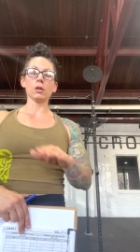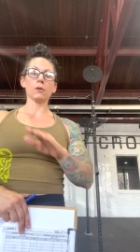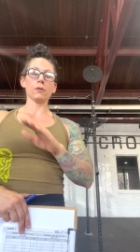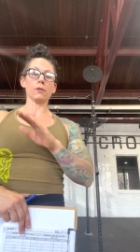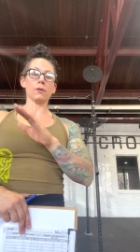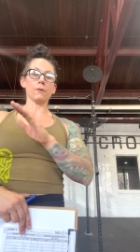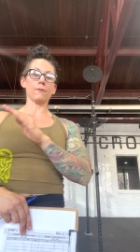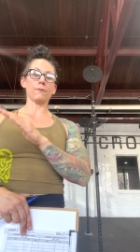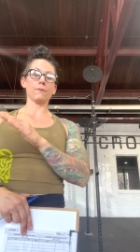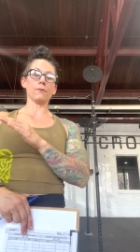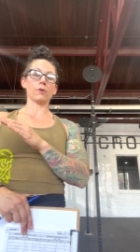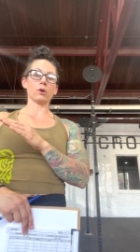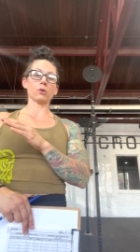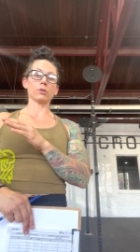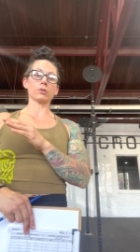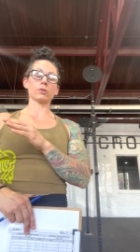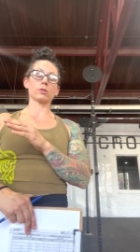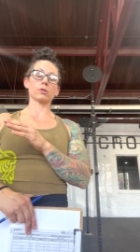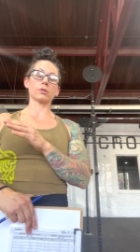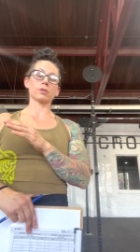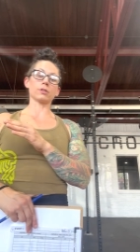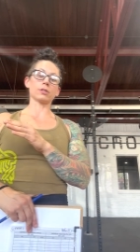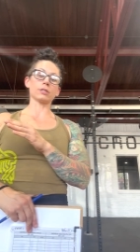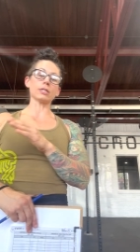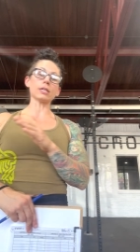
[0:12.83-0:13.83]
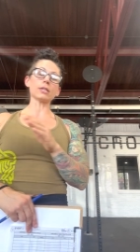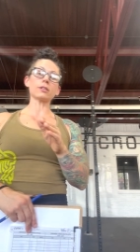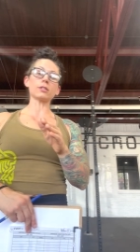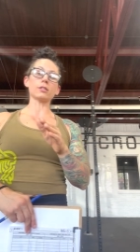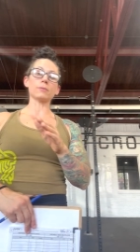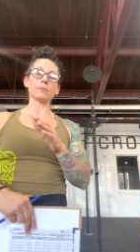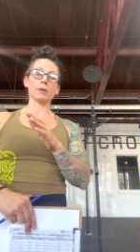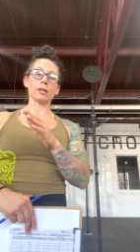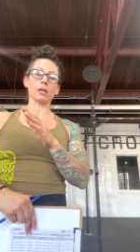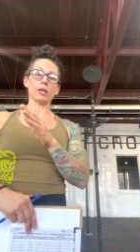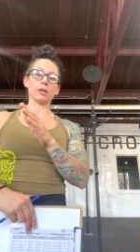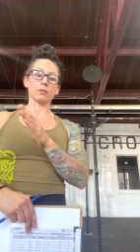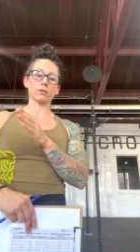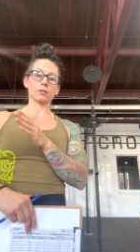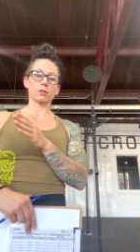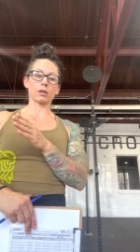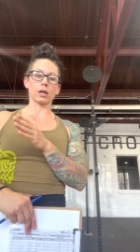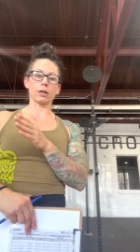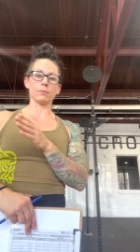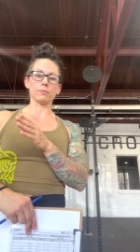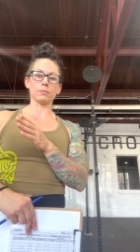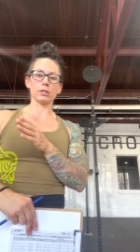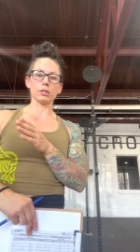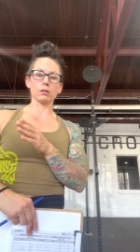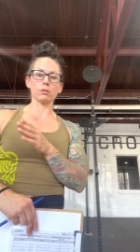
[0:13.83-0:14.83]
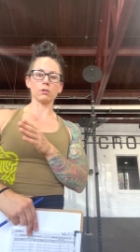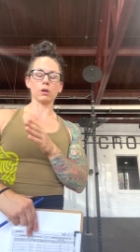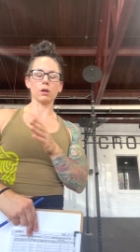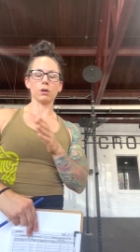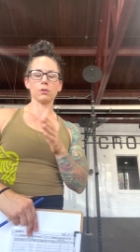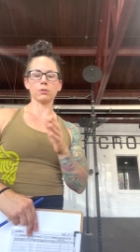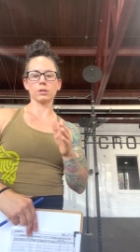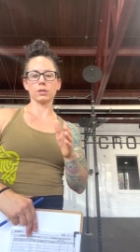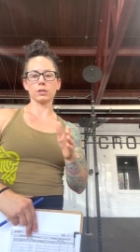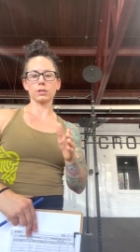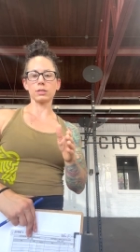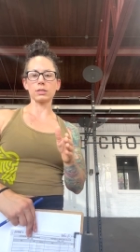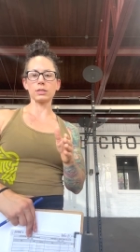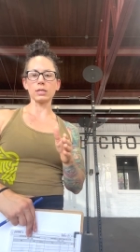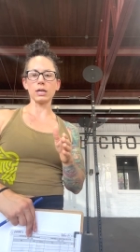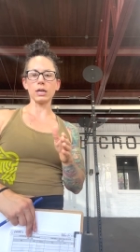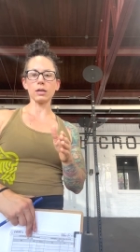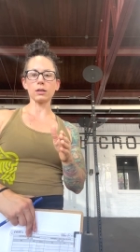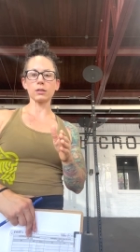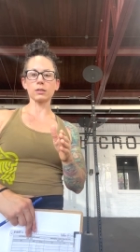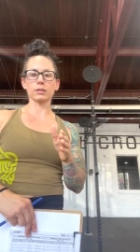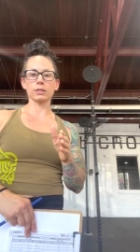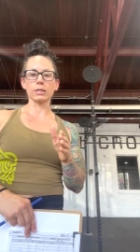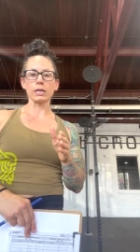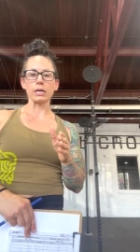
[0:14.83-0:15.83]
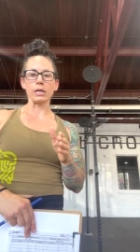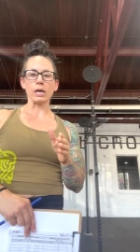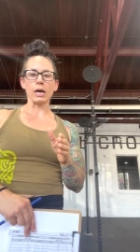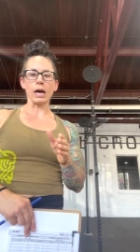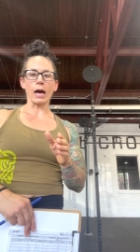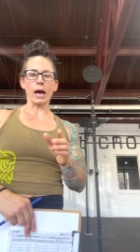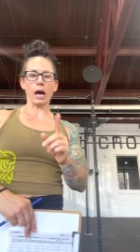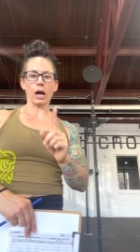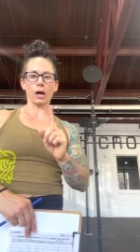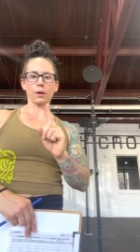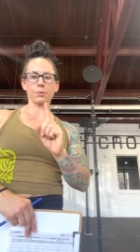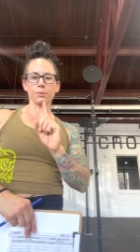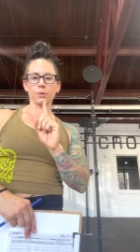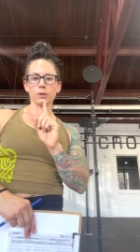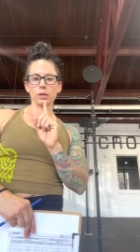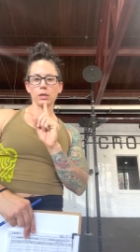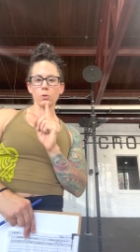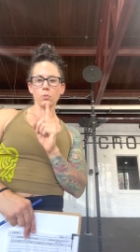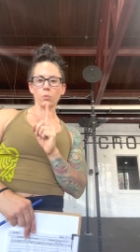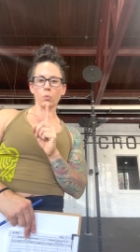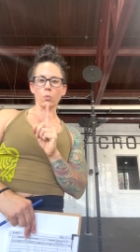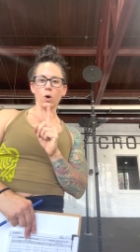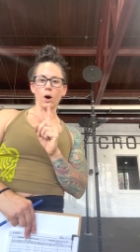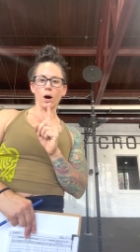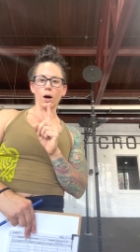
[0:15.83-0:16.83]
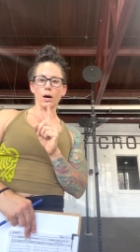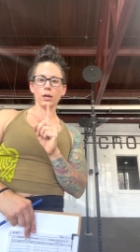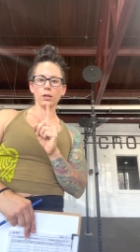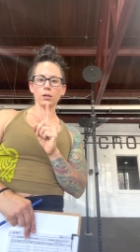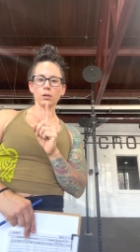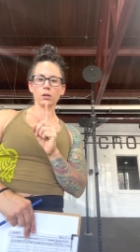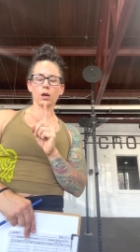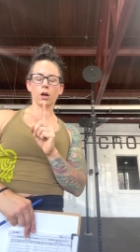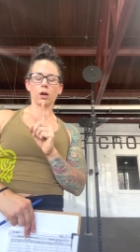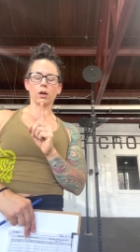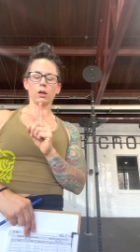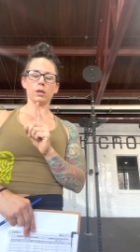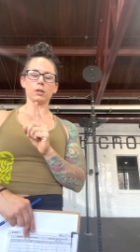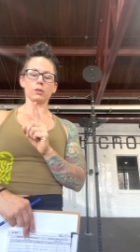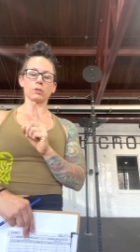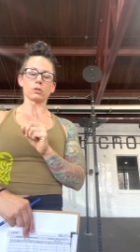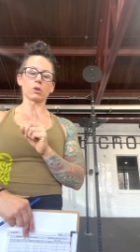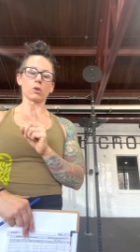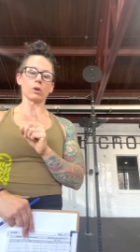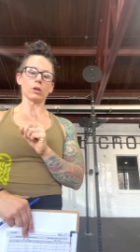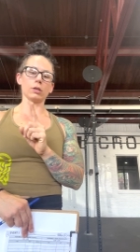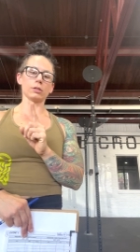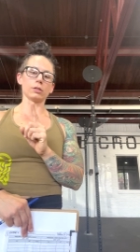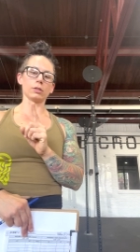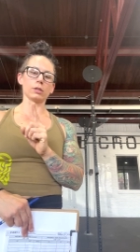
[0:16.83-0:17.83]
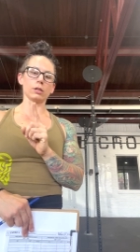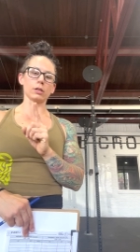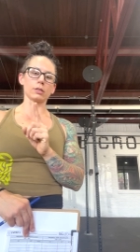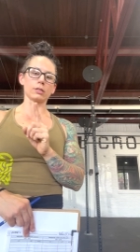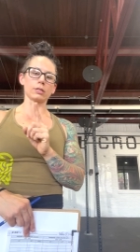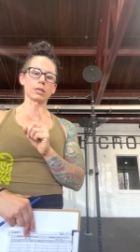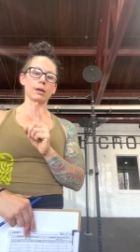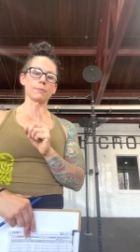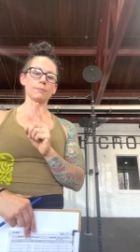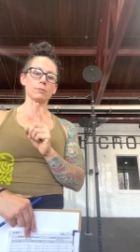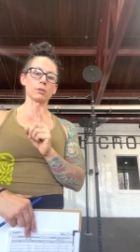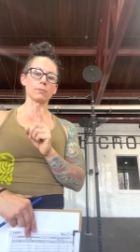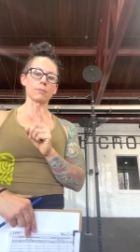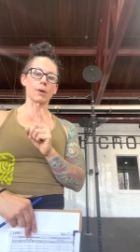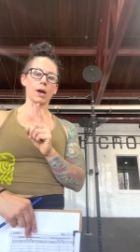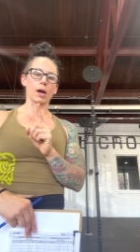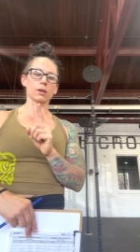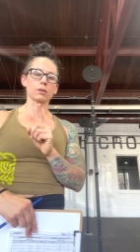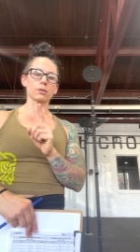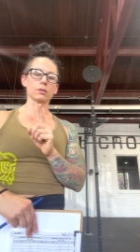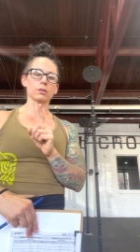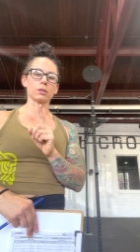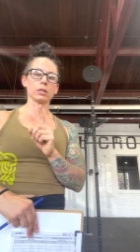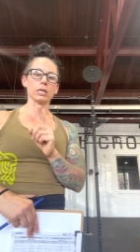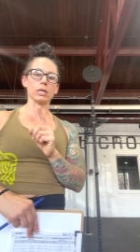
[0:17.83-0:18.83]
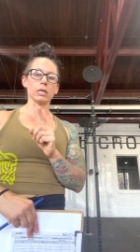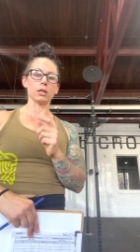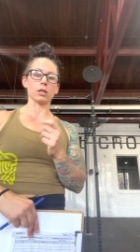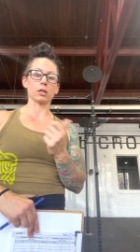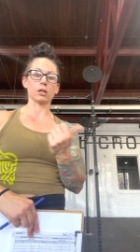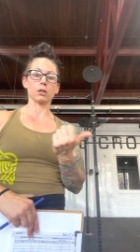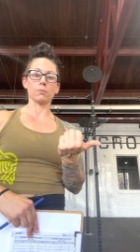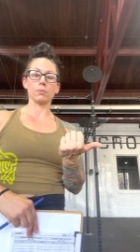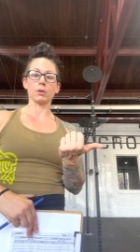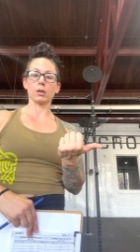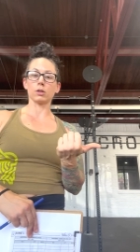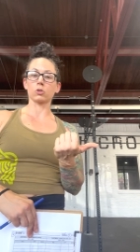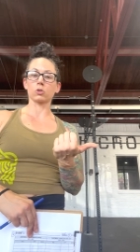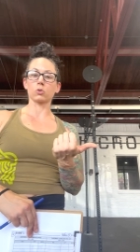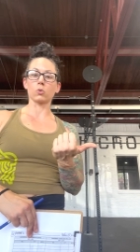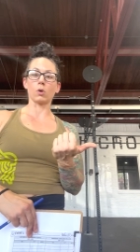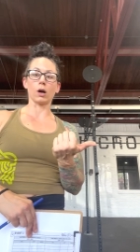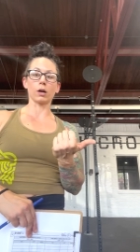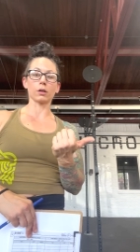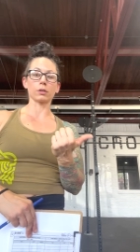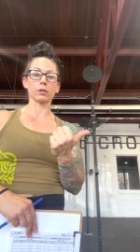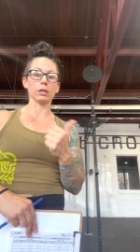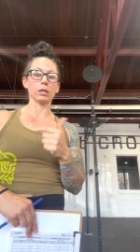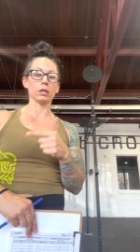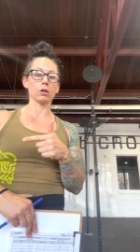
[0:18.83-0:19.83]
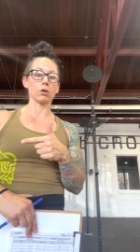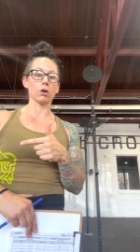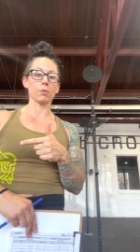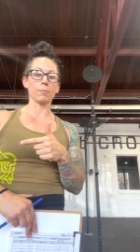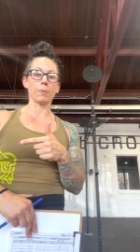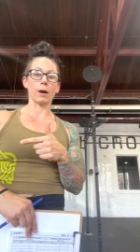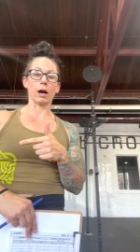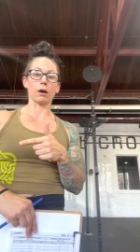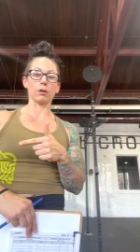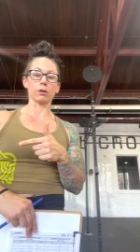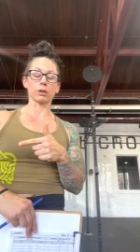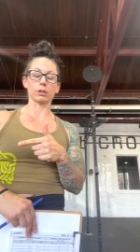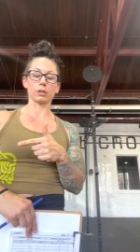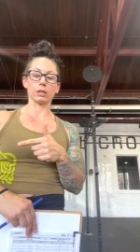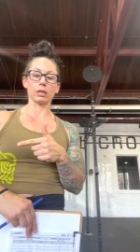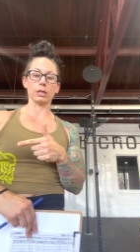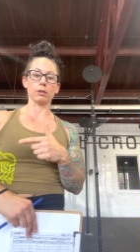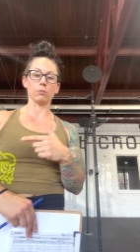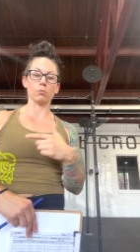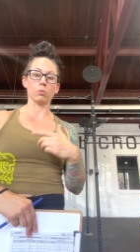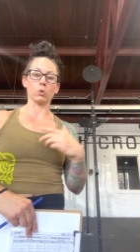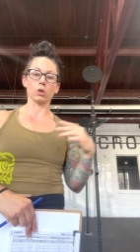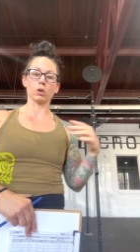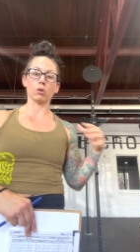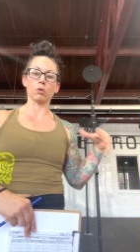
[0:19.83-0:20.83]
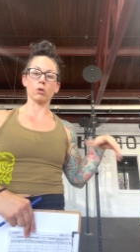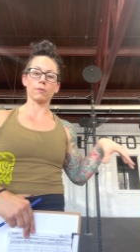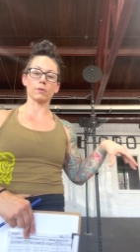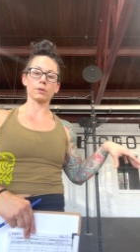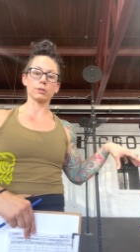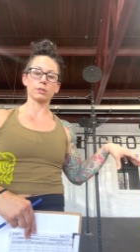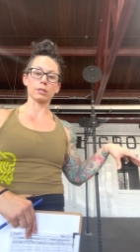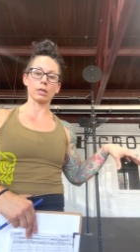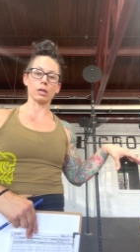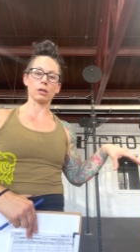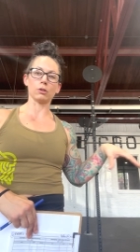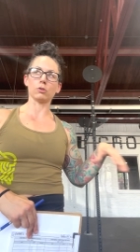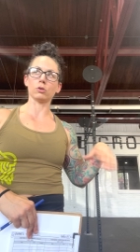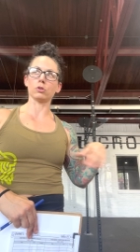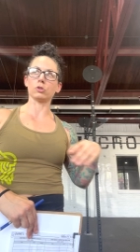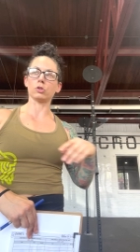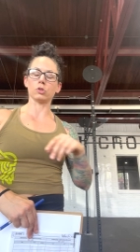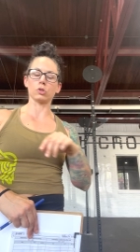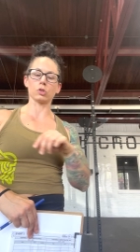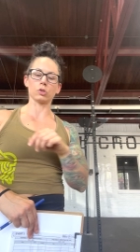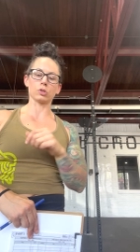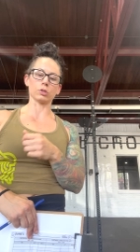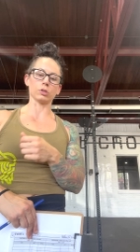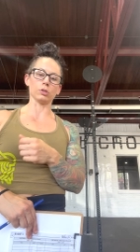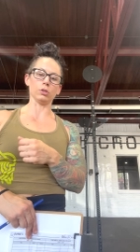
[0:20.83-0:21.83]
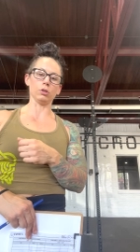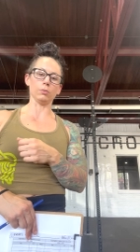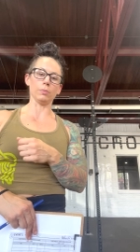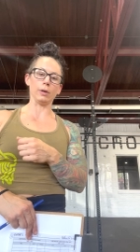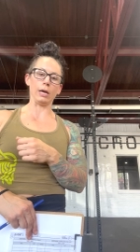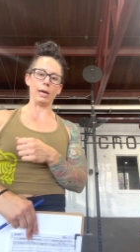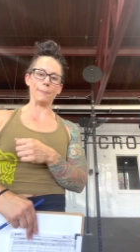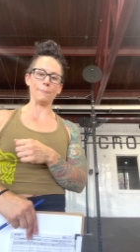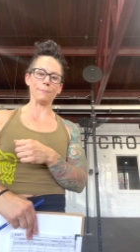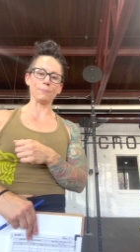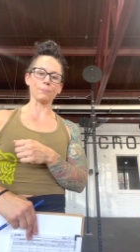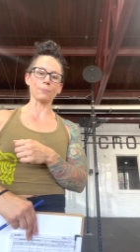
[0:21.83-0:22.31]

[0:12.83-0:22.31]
The first 6 minutes, time 0 to 6, athlete 1 is going to attempt a max clean. It can be a squat clean or a power clean. We'll go over standards in just a little bit.